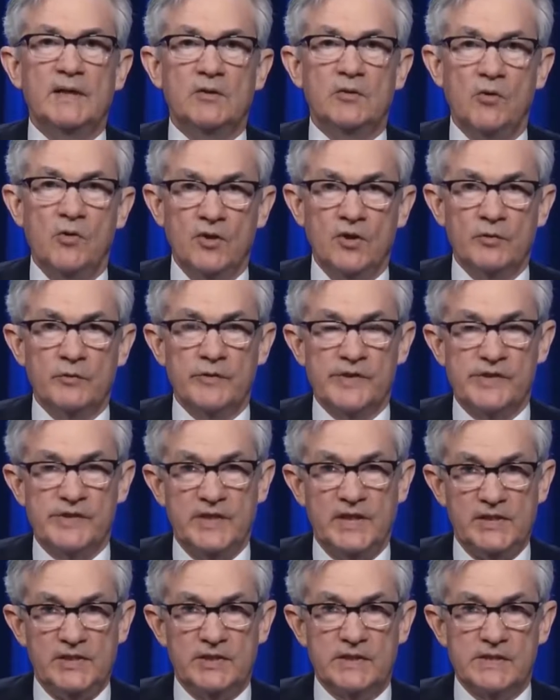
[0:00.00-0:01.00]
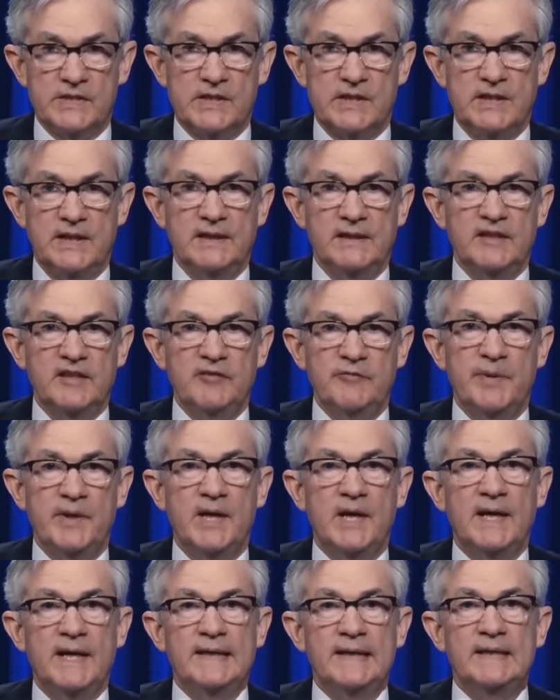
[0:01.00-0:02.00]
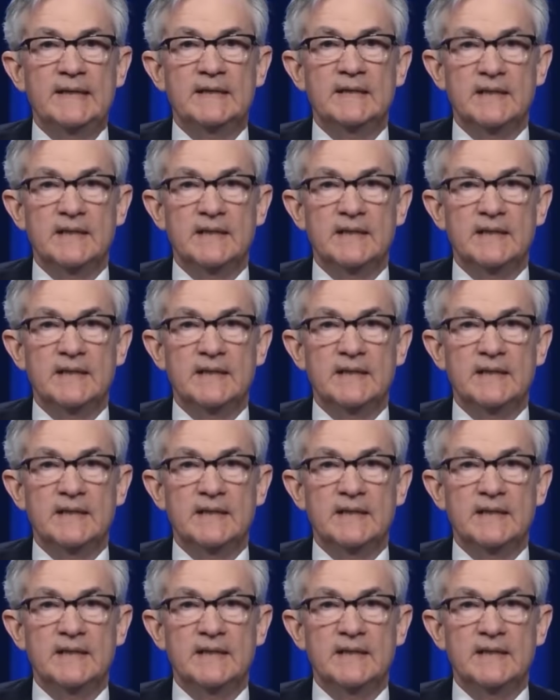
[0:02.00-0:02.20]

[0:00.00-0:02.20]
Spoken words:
longer recessions can leave behind